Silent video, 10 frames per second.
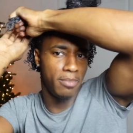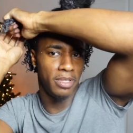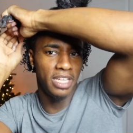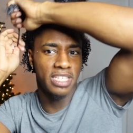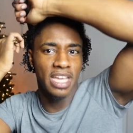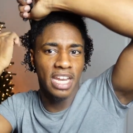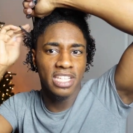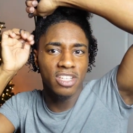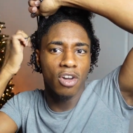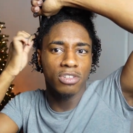I'm really excited
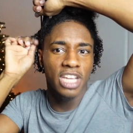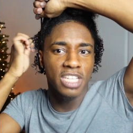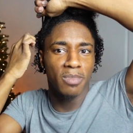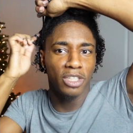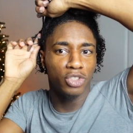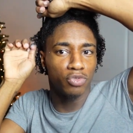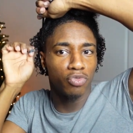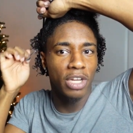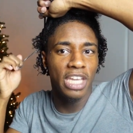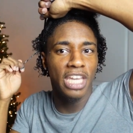to go chase my
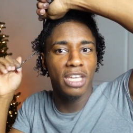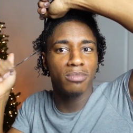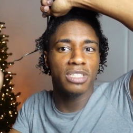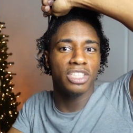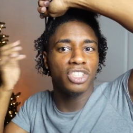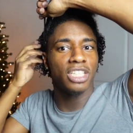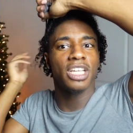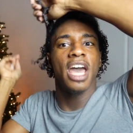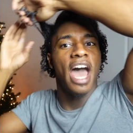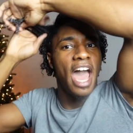dreams and
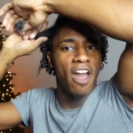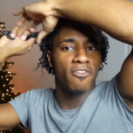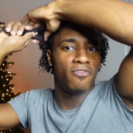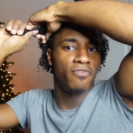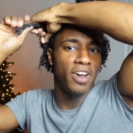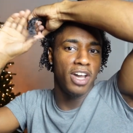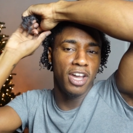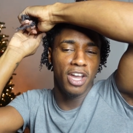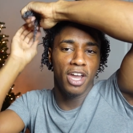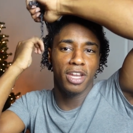just have
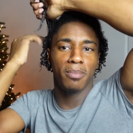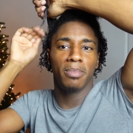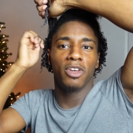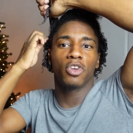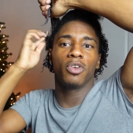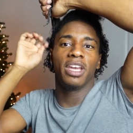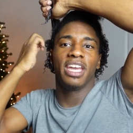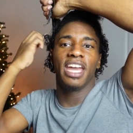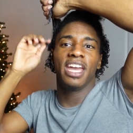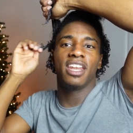fun and be
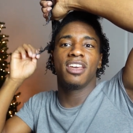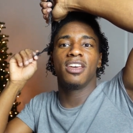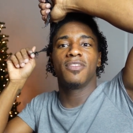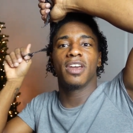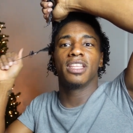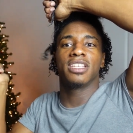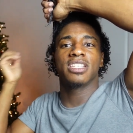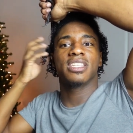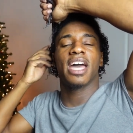creative and just